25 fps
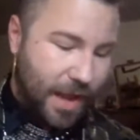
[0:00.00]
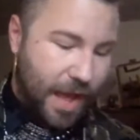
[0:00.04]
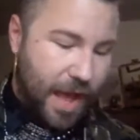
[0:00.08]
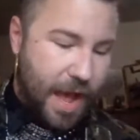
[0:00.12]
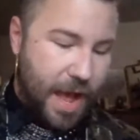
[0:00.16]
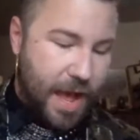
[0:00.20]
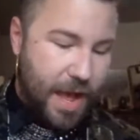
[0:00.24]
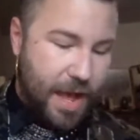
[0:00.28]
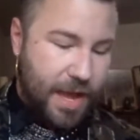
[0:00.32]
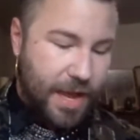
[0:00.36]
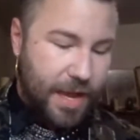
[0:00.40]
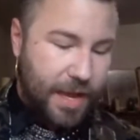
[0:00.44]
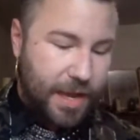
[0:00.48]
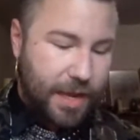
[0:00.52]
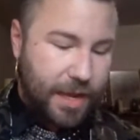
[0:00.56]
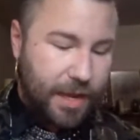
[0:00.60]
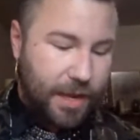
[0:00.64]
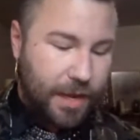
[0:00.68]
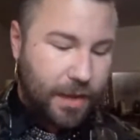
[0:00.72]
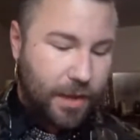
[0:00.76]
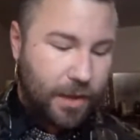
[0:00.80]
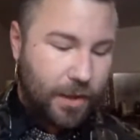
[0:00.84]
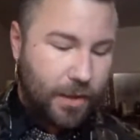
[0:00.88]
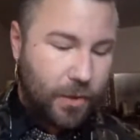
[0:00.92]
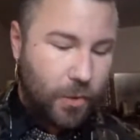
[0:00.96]

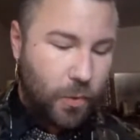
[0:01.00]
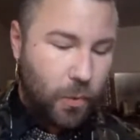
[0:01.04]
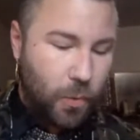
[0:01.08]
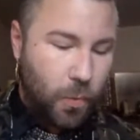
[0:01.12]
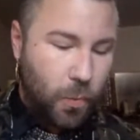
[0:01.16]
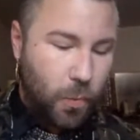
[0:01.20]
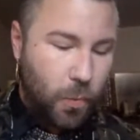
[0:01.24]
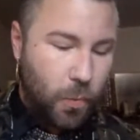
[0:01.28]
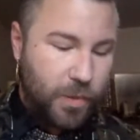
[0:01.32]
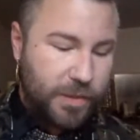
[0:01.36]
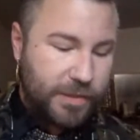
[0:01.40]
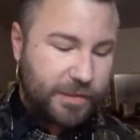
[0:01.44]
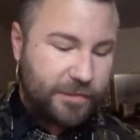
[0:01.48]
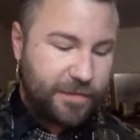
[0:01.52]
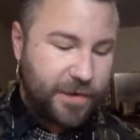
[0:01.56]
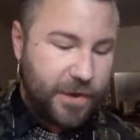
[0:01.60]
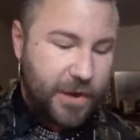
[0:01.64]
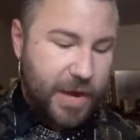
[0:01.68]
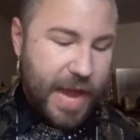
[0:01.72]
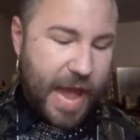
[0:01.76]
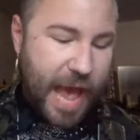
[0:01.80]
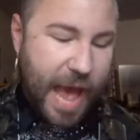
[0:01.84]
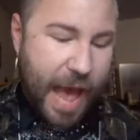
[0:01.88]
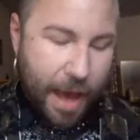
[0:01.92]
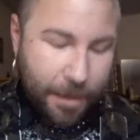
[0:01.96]
I was
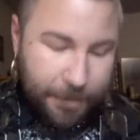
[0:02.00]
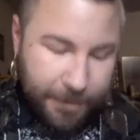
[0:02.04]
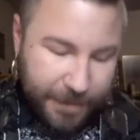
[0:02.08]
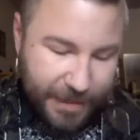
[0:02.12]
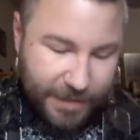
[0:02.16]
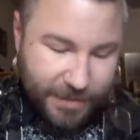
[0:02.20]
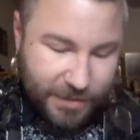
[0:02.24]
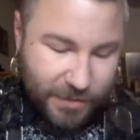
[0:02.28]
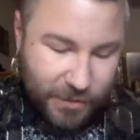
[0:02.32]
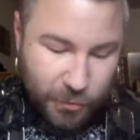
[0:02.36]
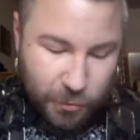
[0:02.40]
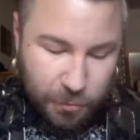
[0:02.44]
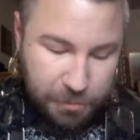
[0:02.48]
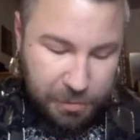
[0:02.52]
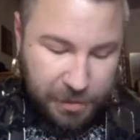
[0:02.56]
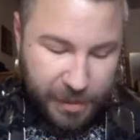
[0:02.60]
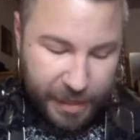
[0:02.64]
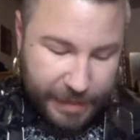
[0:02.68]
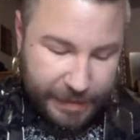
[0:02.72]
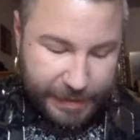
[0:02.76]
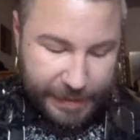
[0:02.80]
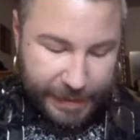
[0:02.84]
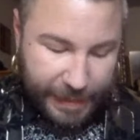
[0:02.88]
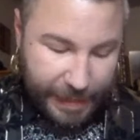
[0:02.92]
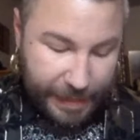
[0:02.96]
very happy to
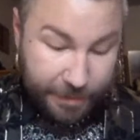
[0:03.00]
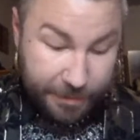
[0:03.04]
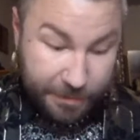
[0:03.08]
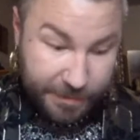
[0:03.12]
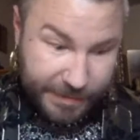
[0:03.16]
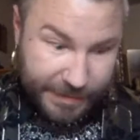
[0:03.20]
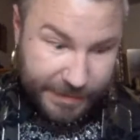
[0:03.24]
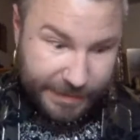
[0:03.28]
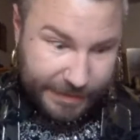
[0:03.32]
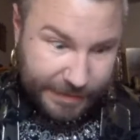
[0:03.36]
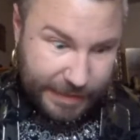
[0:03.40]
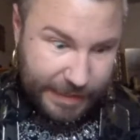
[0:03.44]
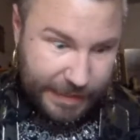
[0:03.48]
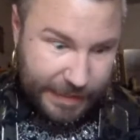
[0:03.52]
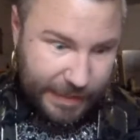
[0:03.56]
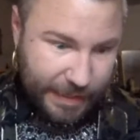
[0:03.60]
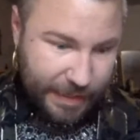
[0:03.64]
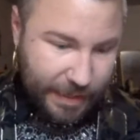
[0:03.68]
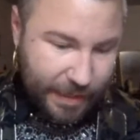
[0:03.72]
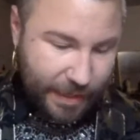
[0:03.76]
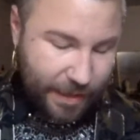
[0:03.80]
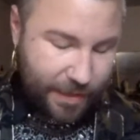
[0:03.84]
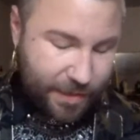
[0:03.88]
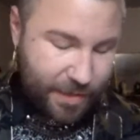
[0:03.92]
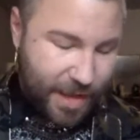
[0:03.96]
play the
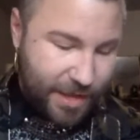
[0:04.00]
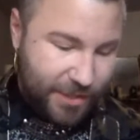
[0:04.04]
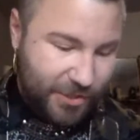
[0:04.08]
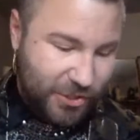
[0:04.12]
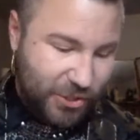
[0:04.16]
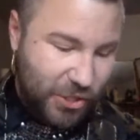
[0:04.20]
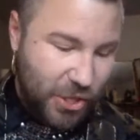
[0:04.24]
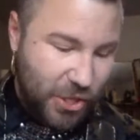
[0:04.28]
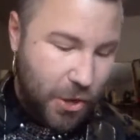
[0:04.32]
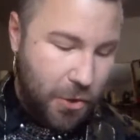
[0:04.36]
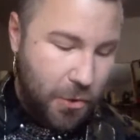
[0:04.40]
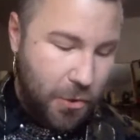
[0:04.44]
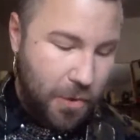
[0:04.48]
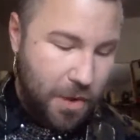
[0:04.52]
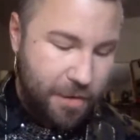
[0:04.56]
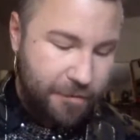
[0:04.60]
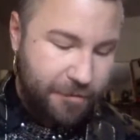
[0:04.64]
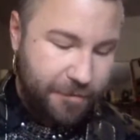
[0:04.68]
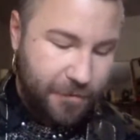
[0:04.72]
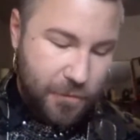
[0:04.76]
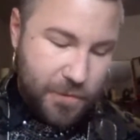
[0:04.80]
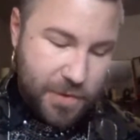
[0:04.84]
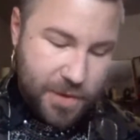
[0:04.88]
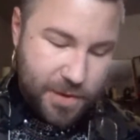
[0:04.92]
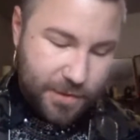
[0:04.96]
MC in that show a
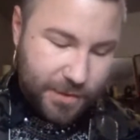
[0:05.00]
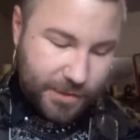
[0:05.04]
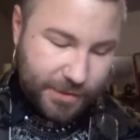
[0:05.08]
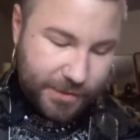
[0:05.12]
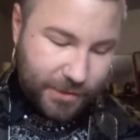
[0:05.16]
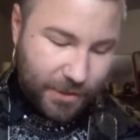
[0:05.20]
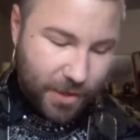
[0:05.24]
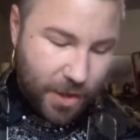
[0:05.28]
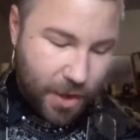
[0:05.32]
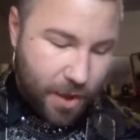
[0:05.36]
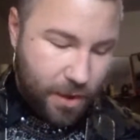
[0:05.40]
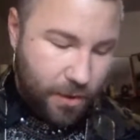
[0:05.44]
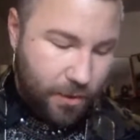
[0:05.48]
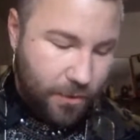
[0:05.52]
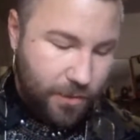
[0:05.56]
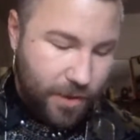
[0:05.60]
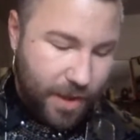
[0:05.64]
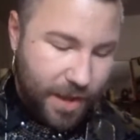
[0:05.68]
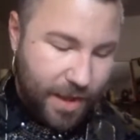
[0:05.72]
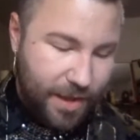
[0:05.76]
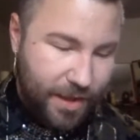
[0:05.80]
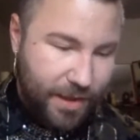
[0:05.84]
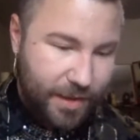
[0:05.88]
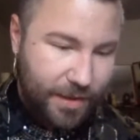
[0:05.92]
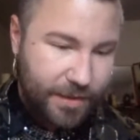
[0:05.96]
few years ago,
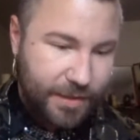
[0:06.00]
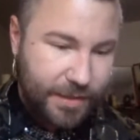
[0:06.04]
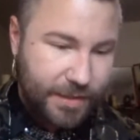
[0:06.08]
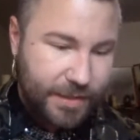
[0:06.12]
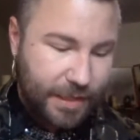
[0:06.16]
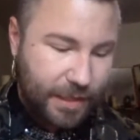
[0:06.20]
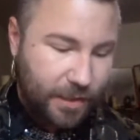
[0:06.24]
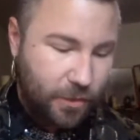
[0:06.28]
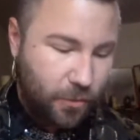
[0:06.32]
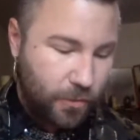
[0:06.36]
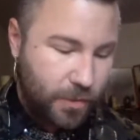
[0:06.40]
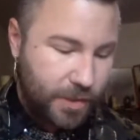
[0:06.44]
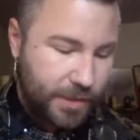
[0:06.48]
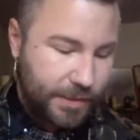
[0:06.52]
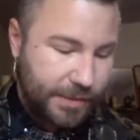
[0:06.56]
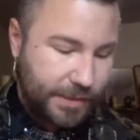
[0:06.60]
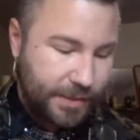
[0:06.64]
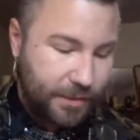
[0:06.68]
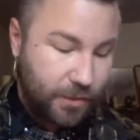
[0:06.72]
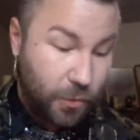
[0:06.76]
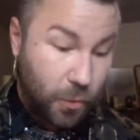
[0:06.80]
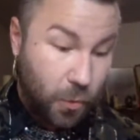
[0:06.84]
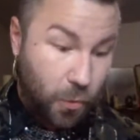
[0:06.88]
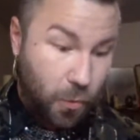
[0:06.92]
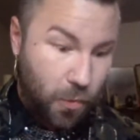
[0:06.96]
and it was
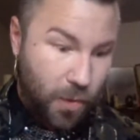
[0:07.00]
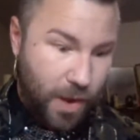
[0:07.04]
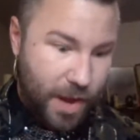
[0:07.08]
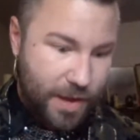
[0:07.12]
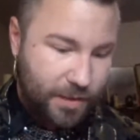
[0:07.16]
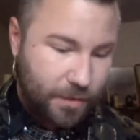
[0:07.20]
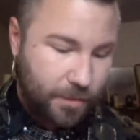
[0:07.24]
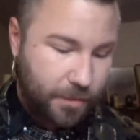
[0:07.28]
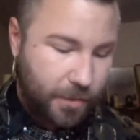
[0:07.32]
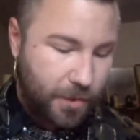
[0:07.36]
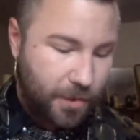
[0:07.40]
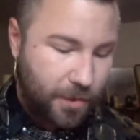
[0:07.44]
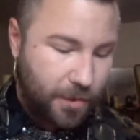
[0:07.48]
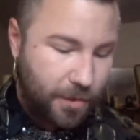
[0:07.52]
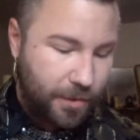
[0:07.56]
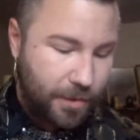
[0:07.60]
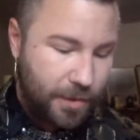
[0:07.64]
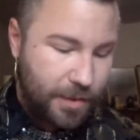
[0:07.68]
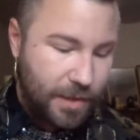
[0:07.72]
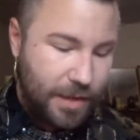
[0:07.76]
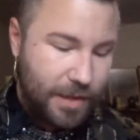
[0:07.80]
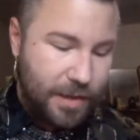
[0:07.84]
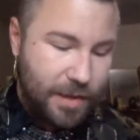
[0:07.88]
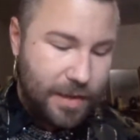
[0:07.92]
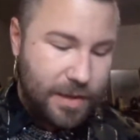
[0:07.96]
incredible.
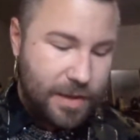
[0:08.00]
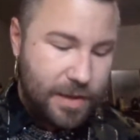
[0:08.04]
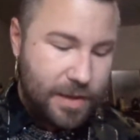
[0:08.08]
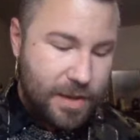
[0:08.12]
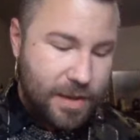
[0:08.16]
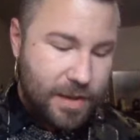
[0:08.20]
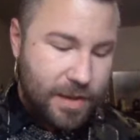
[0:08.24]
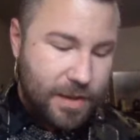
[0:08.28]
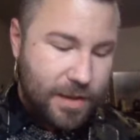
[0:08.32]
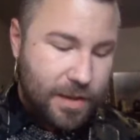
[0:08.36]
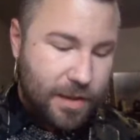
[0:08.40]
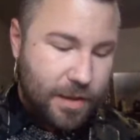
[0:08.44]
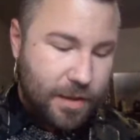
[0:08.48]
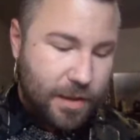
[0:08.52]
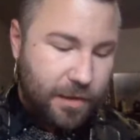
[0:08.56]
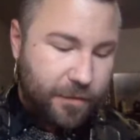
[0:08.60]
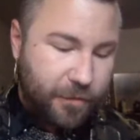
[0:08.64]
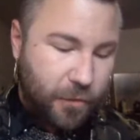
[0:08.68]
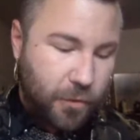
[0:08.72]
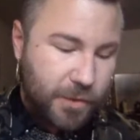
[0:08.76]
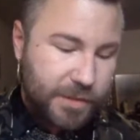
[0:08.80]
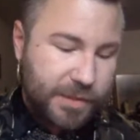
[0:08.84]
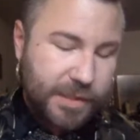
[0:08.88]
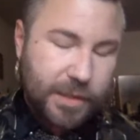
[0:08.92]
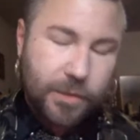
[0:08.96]
Of
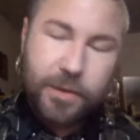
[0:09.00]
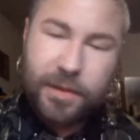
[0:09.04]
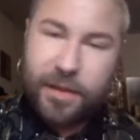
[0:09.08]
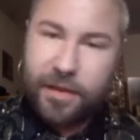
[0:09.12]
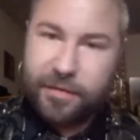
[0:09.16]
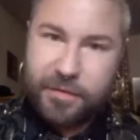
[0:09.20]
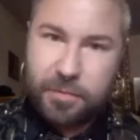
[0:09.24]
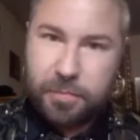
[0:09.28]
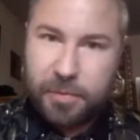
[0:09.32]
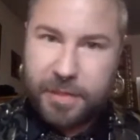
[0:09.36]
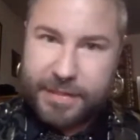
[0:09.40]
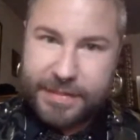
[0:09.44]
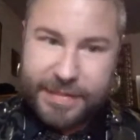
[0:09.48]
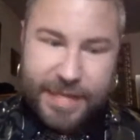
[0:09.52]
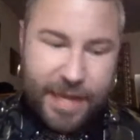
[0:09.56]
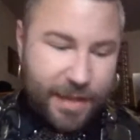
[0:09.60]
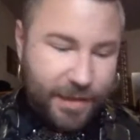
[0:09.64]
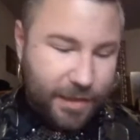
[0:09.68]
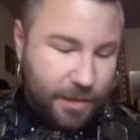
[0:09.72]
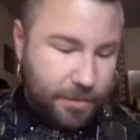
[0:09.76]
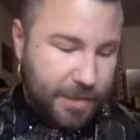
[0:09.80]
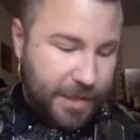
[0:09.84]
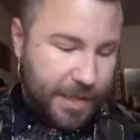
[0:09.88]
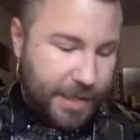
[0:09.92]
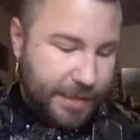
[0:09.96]
course, I would love to play
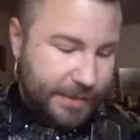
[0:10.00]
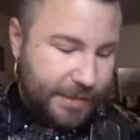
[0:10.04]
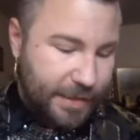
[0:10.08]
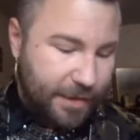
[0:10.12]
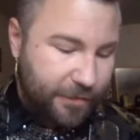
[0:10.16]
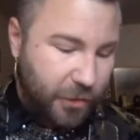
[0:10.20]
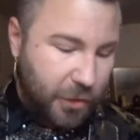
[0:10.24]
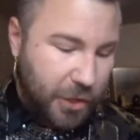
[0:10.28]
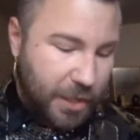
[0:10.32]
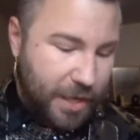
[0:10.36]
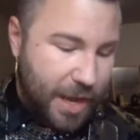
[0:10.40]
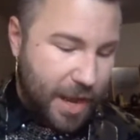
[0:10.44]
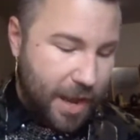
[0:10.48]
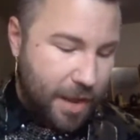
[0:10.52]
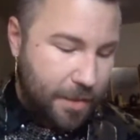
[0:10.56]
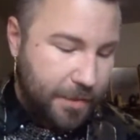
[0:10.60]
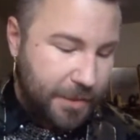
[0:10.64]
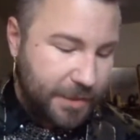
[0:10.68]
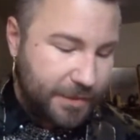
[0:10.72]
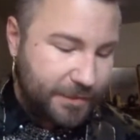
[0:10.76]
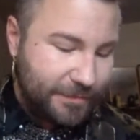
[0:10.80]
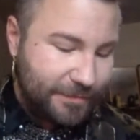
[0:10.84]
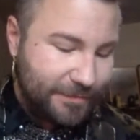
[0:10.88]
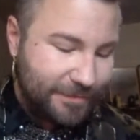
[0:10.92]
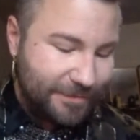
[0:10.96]
Sally, but that's never going to
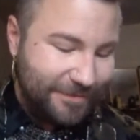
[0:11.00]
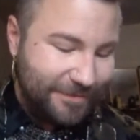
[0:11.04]
happen.